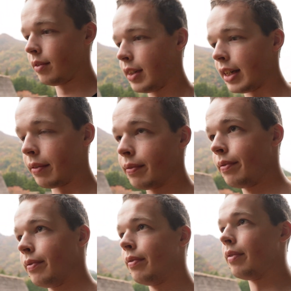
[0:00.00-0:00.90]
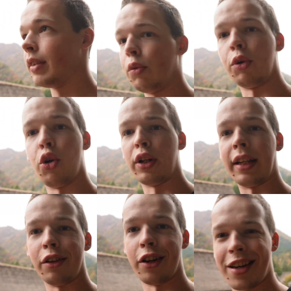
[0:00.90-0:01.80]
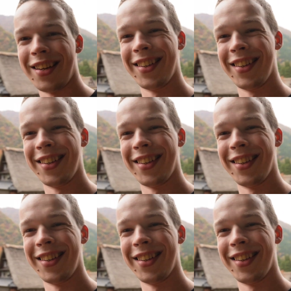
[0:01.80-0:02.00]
yeah, then we're all out of luck.